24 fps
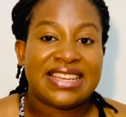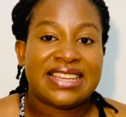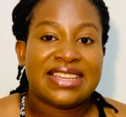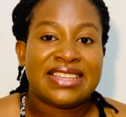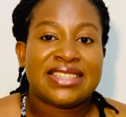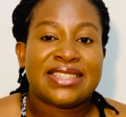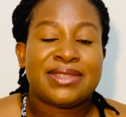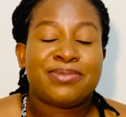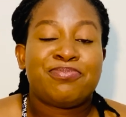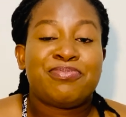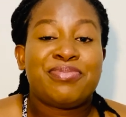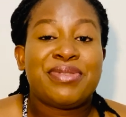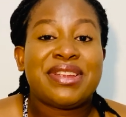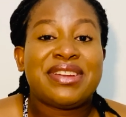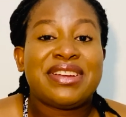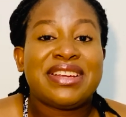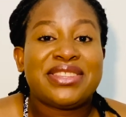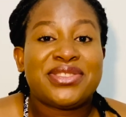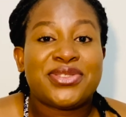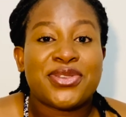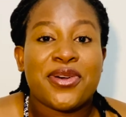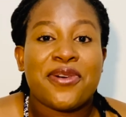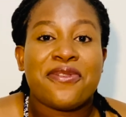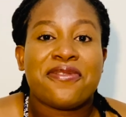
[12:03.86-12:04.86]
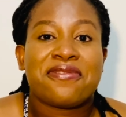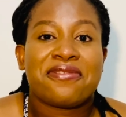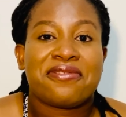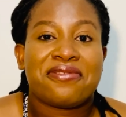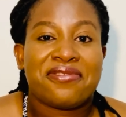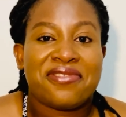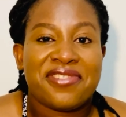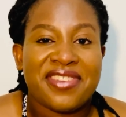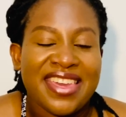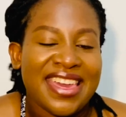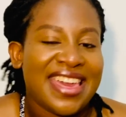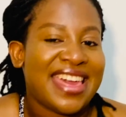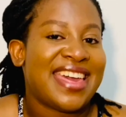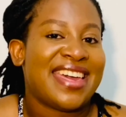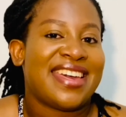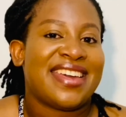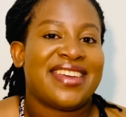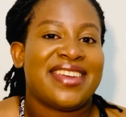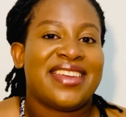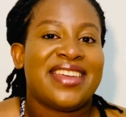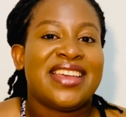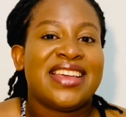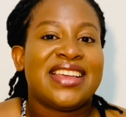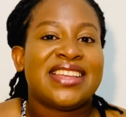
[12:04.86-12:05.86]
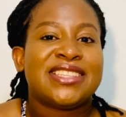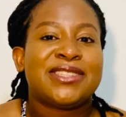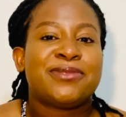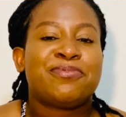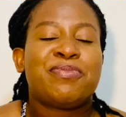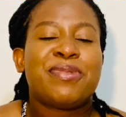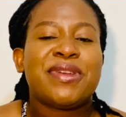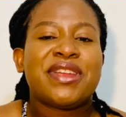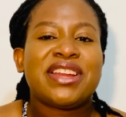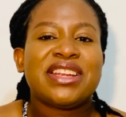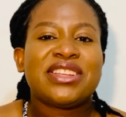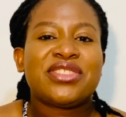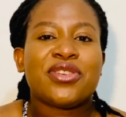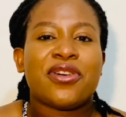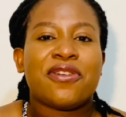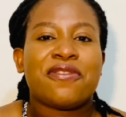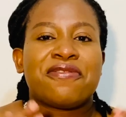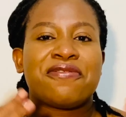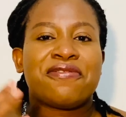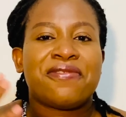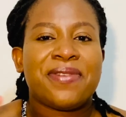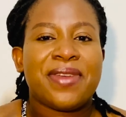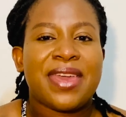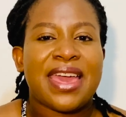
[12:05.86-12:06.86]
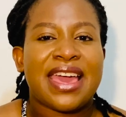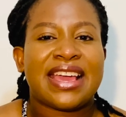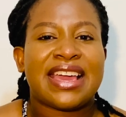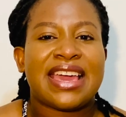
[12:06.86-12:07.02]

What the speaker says: Spirit of fear. Spirit of fear